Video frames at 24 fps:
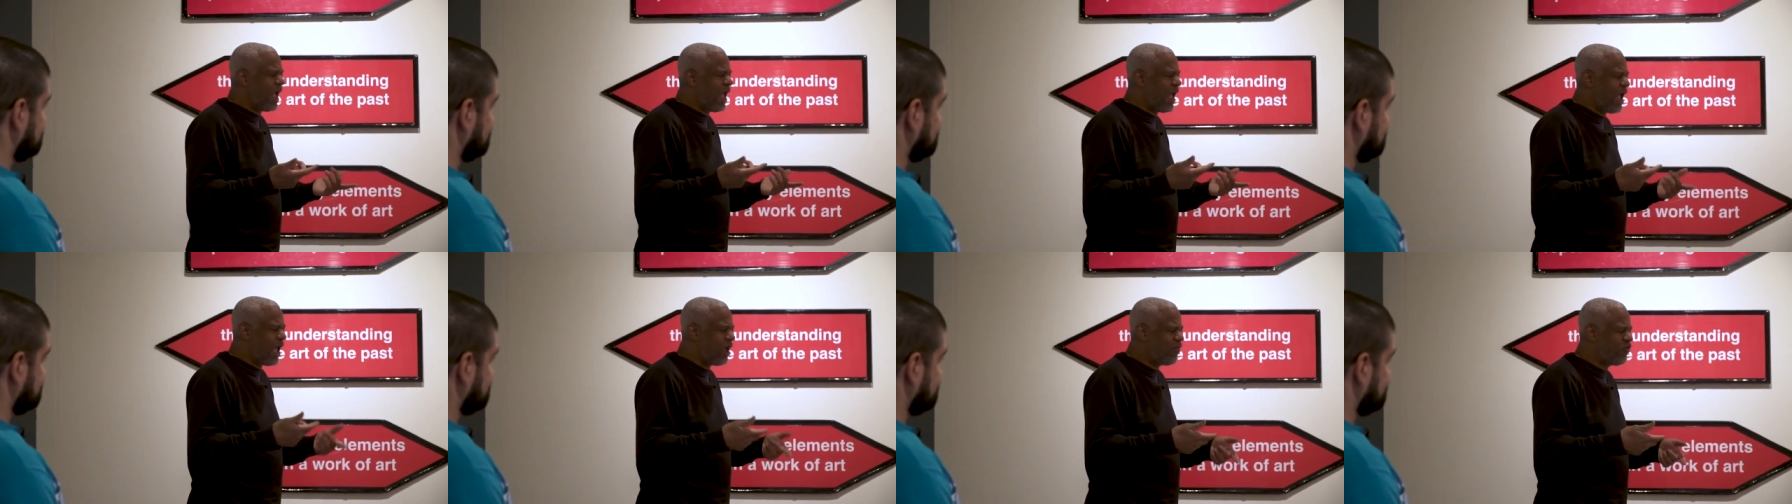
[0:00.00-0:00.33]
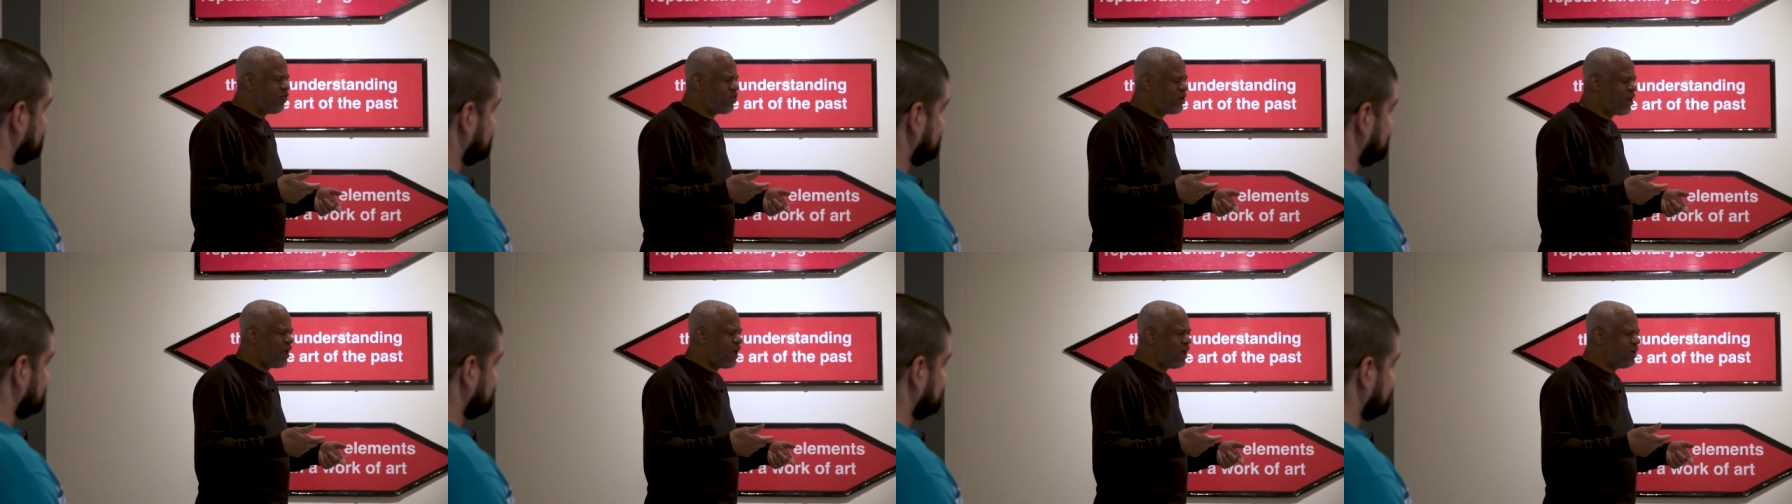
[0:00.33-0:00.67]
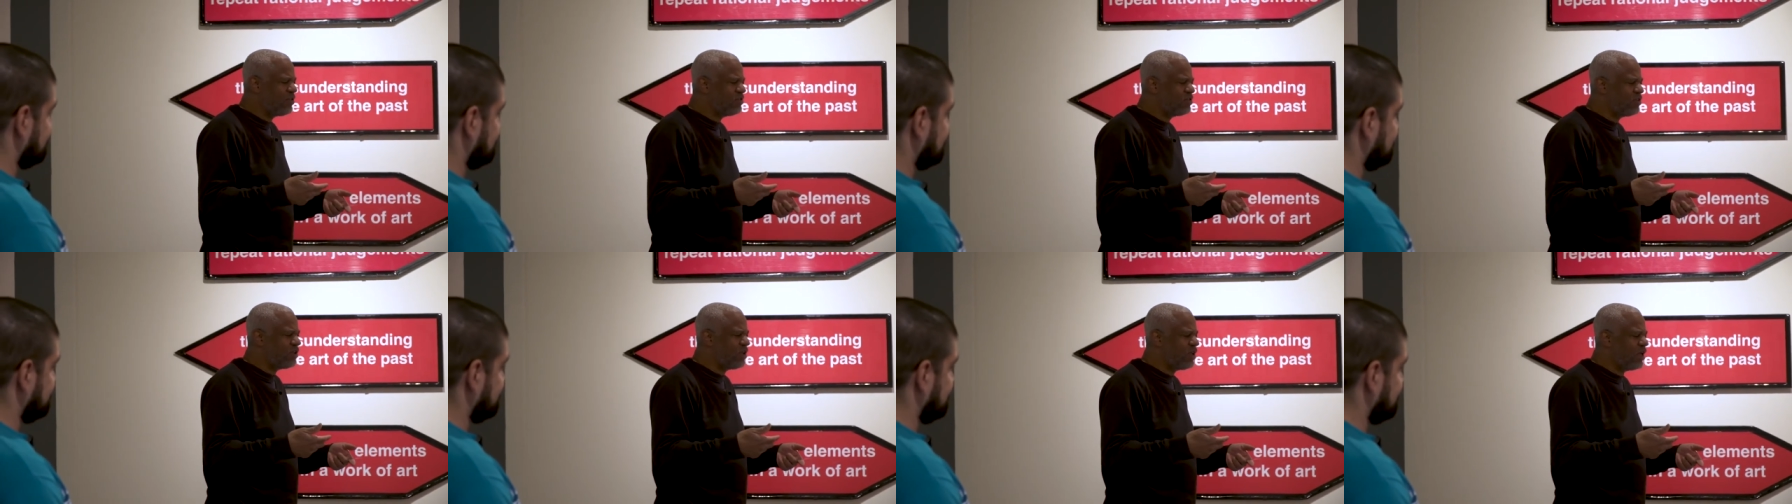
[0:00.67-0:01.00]

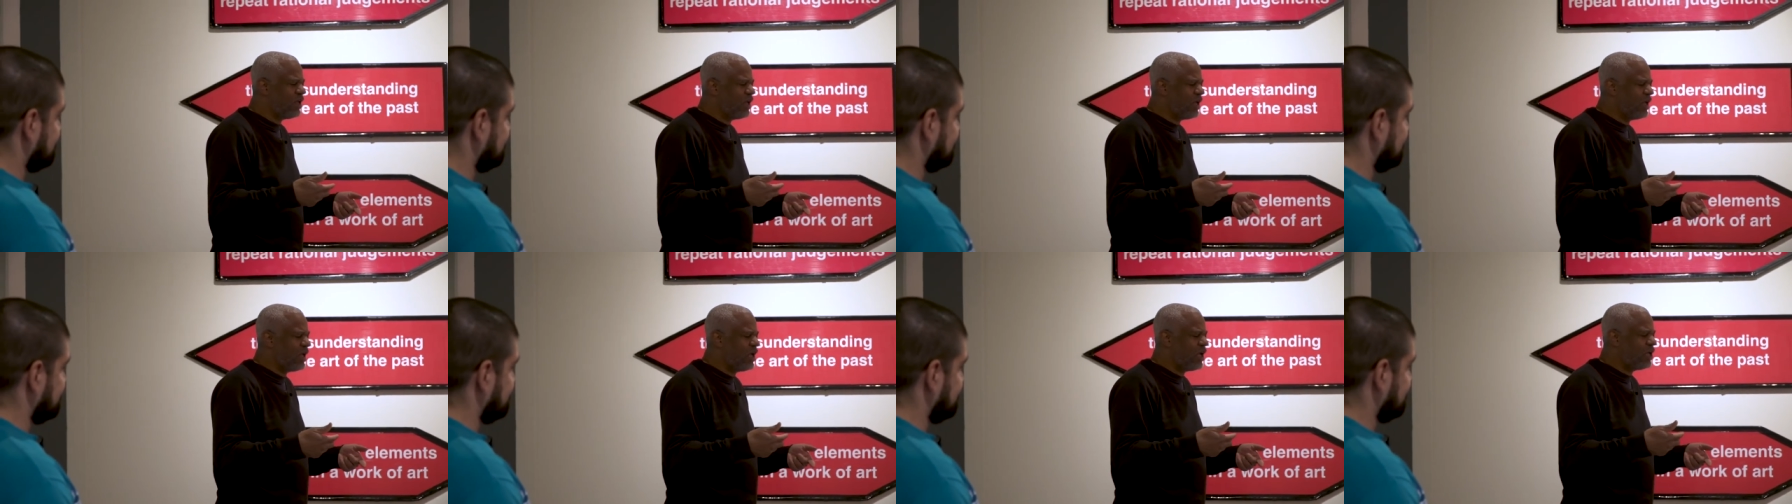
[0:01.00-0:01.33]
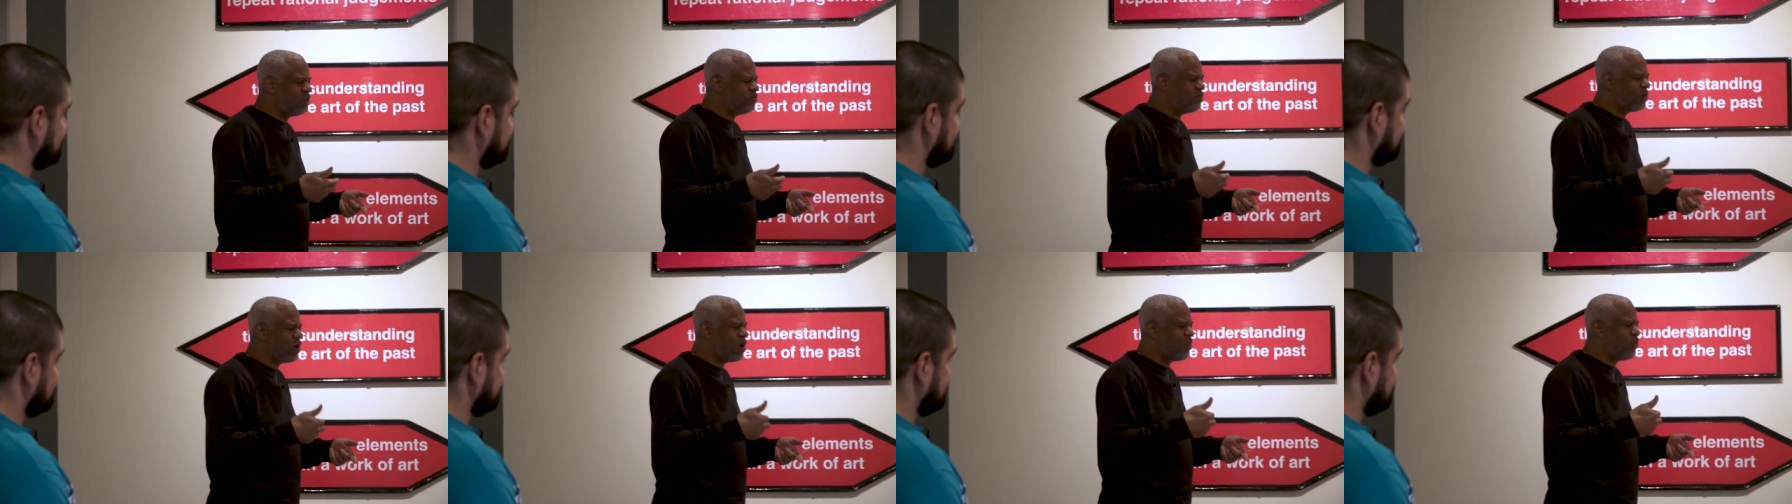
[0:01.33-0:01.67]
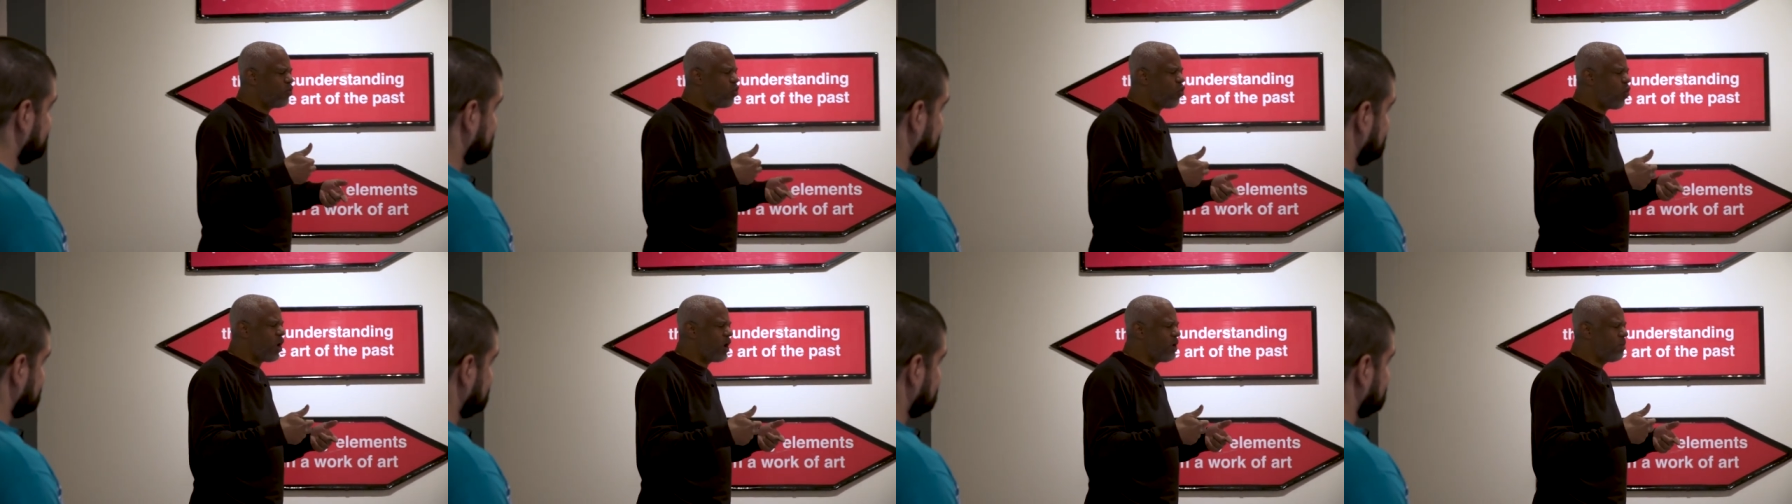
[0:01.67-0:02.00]
advertising has become
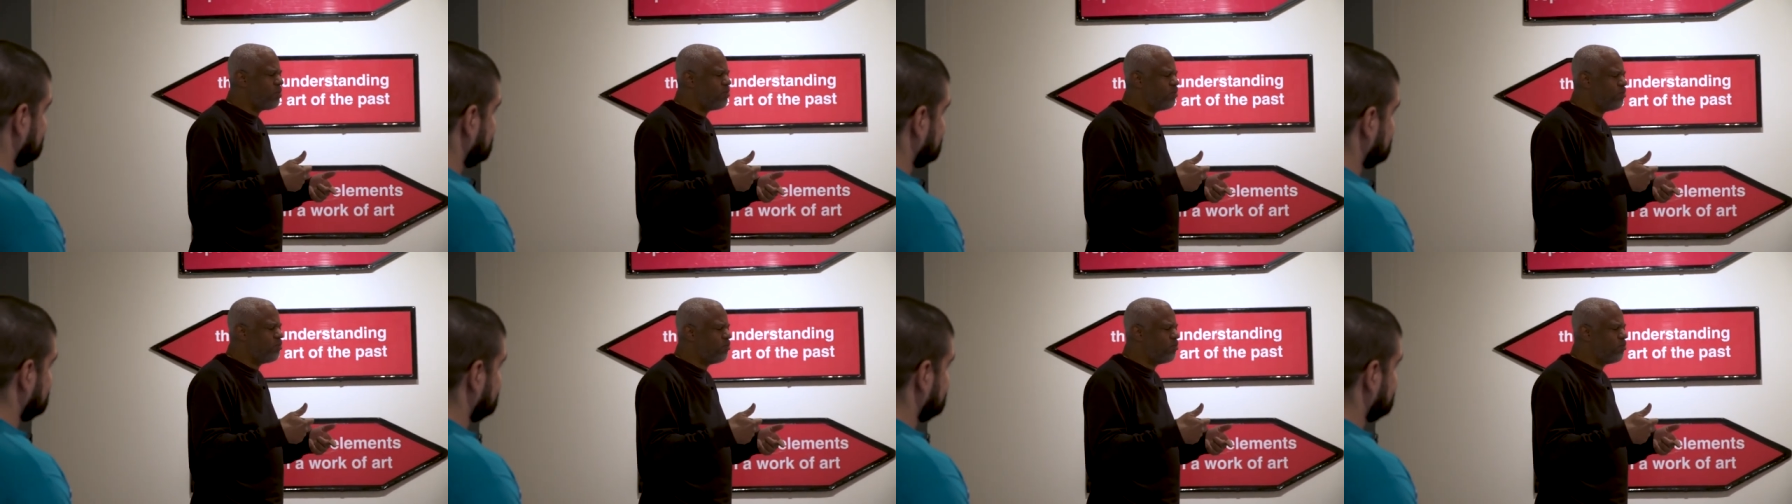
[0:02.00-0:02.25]
quite